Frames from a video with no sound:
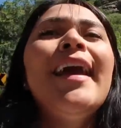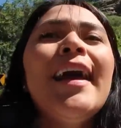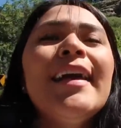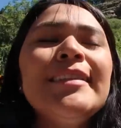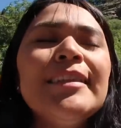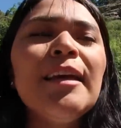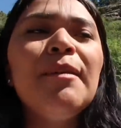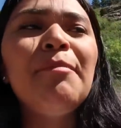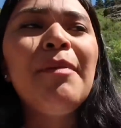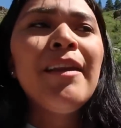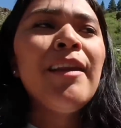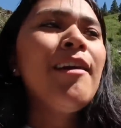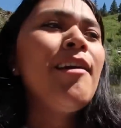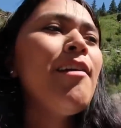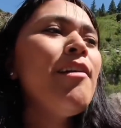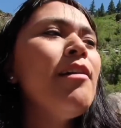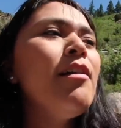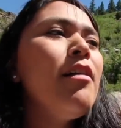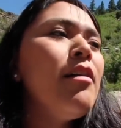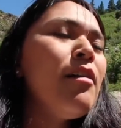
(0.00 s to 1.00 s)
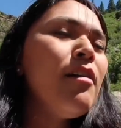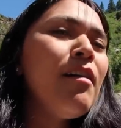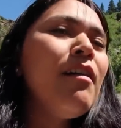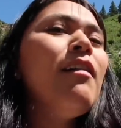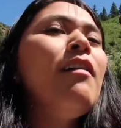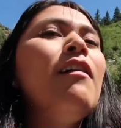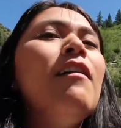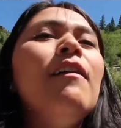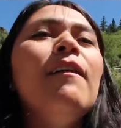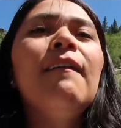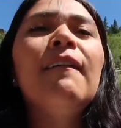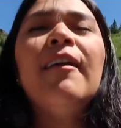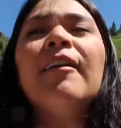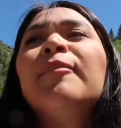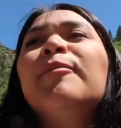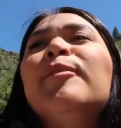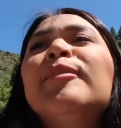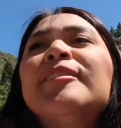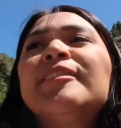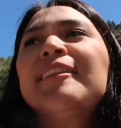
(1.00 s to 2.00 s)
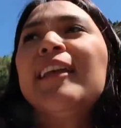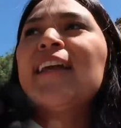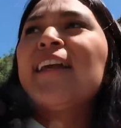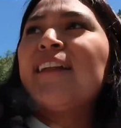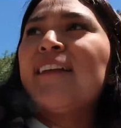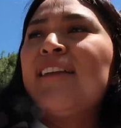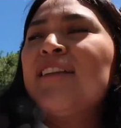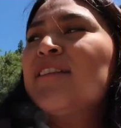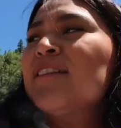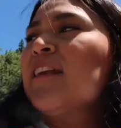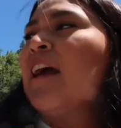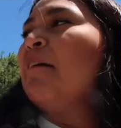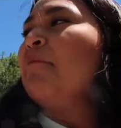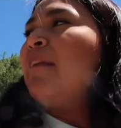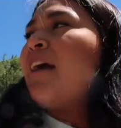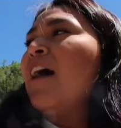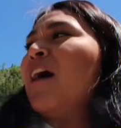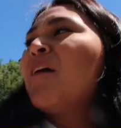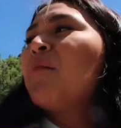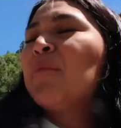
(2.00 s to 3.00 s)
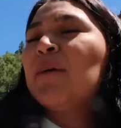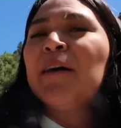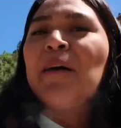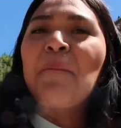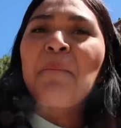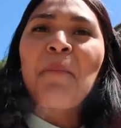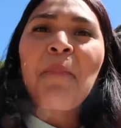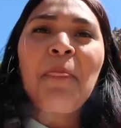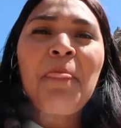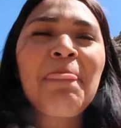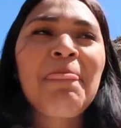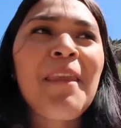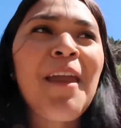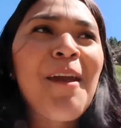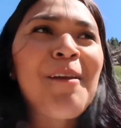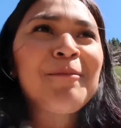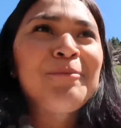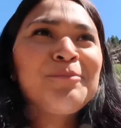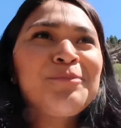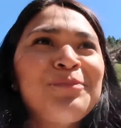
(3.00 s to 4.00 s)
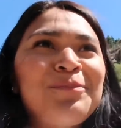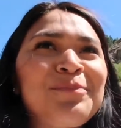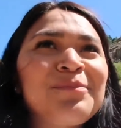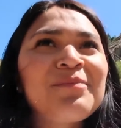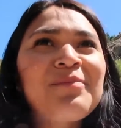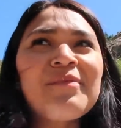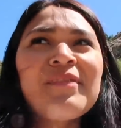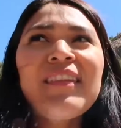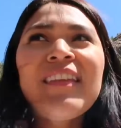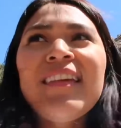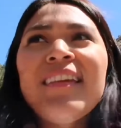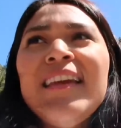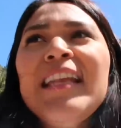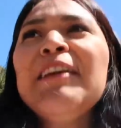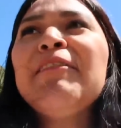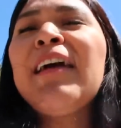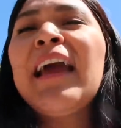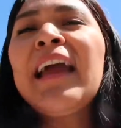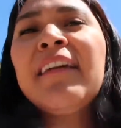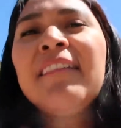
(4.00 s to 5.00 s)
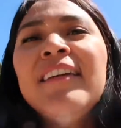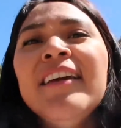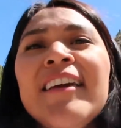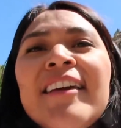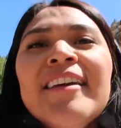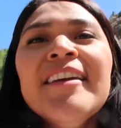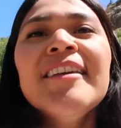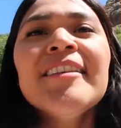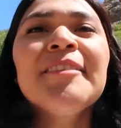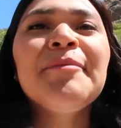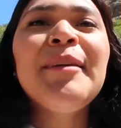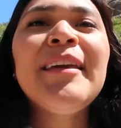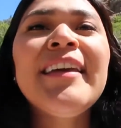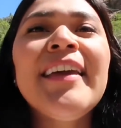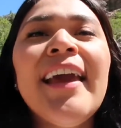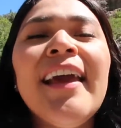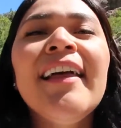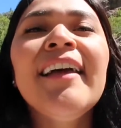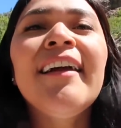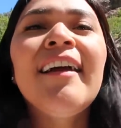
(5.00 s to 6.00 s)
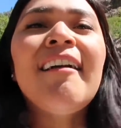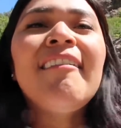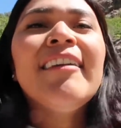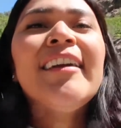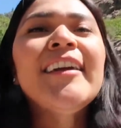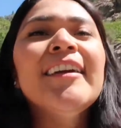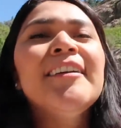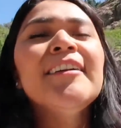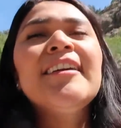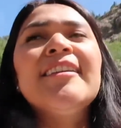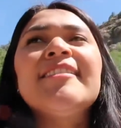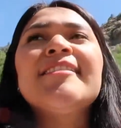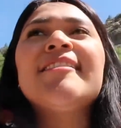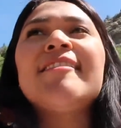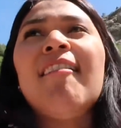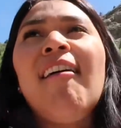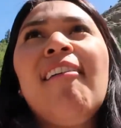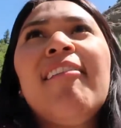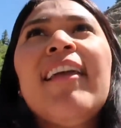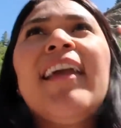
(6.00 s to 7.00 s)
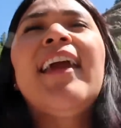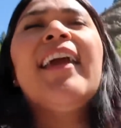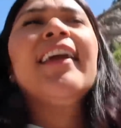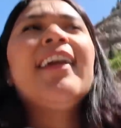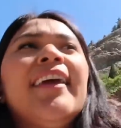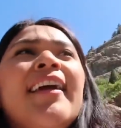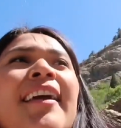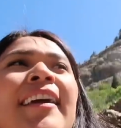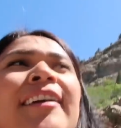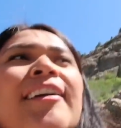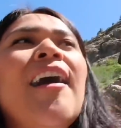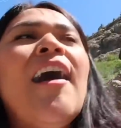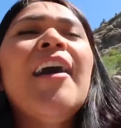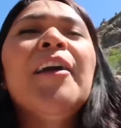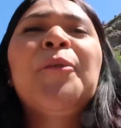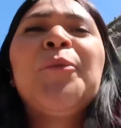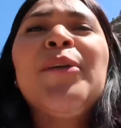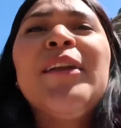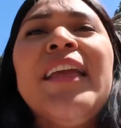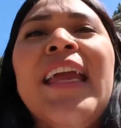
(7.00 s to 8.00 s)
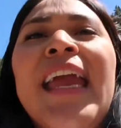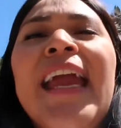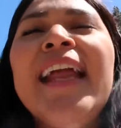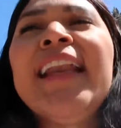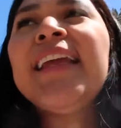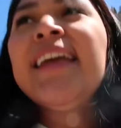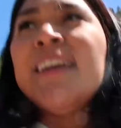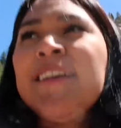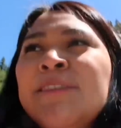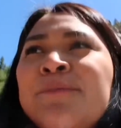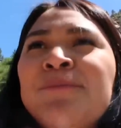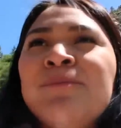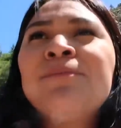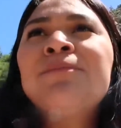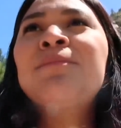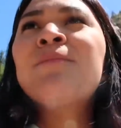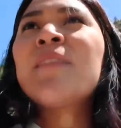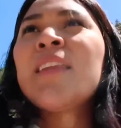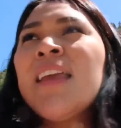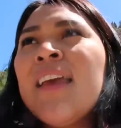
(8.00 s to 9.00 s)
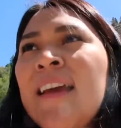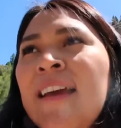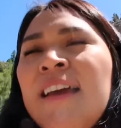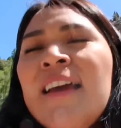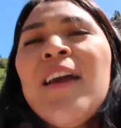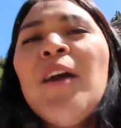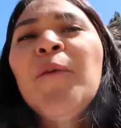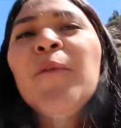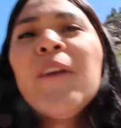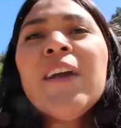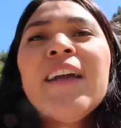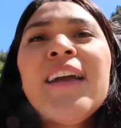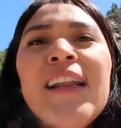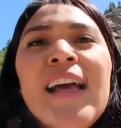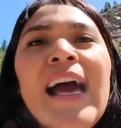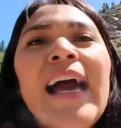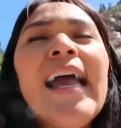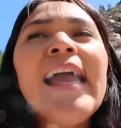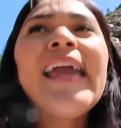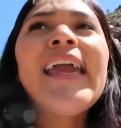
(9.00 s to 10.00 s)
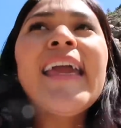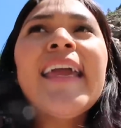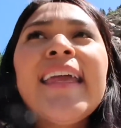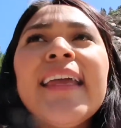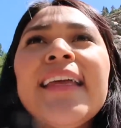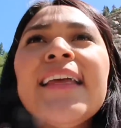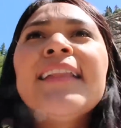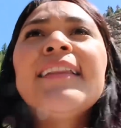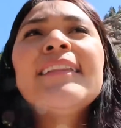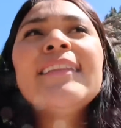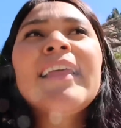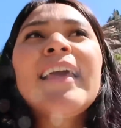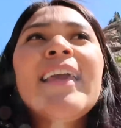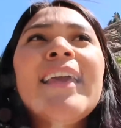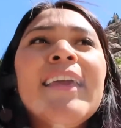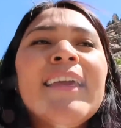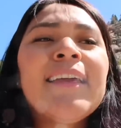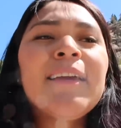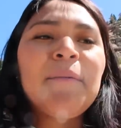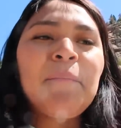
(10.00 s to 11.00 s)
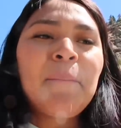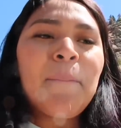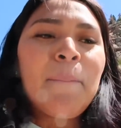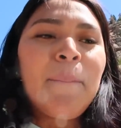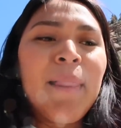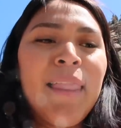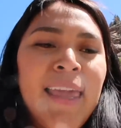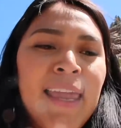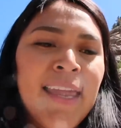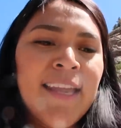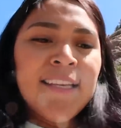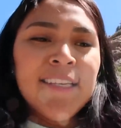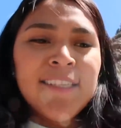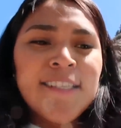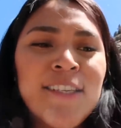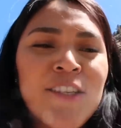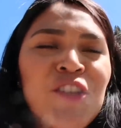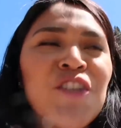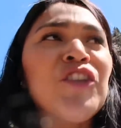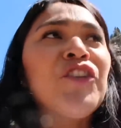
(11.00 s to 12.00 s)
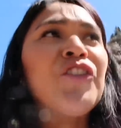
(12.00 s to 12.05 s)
at Ibino. Well, it's like lunchtime now, but anyway. So me and Kayla are out here in Salt Lake, Cottonwood Canyon. We are gonna hike Lake Blanche